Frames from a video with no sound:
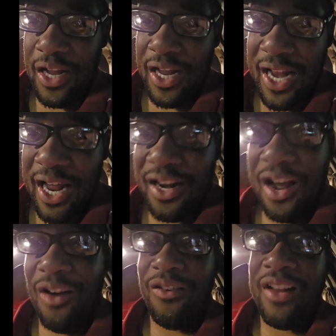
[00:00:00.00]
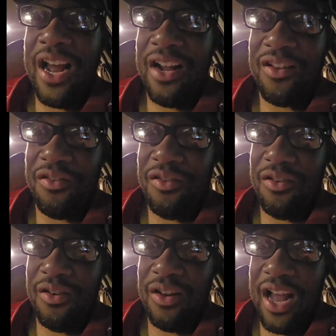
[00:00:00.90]
Now, the only time
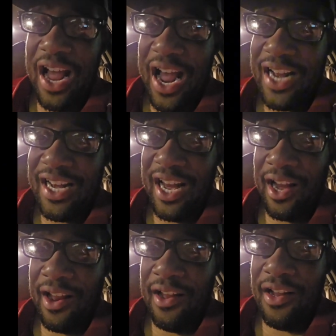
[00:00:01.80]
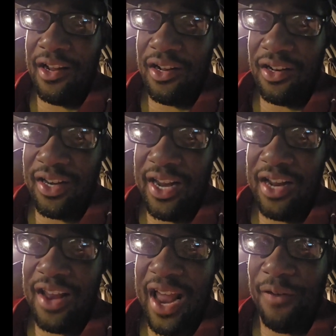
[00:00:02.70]
I think kids
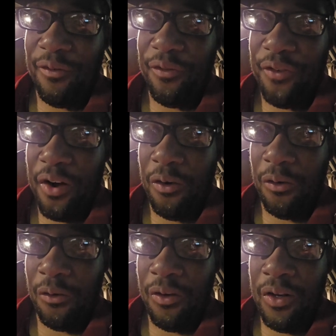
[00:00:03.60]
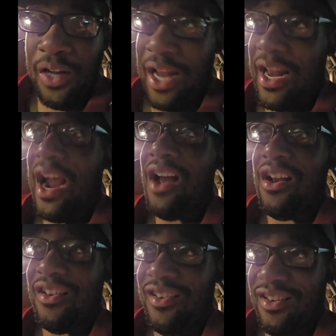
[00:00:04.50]
have a phone and they
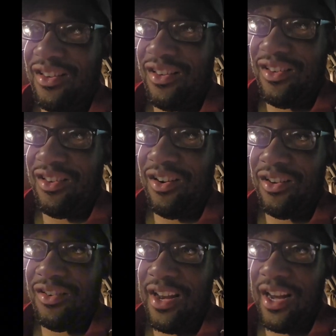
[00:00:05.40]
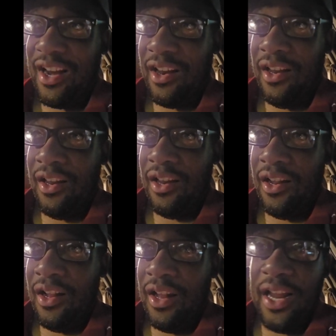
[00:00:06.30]
under 13
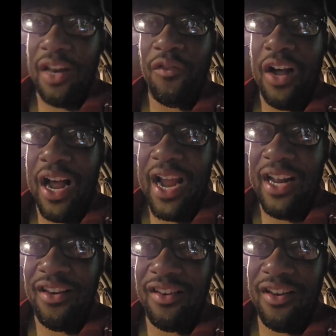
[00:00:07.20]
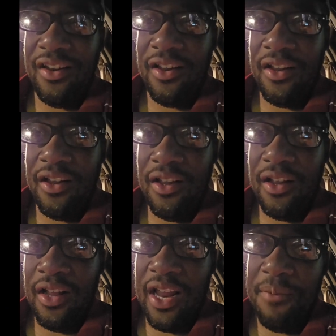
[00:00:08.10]
is for ICE,
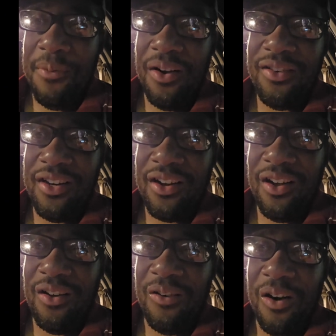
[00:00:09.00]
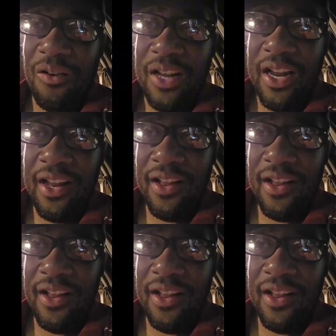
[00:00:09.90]
emergency call only.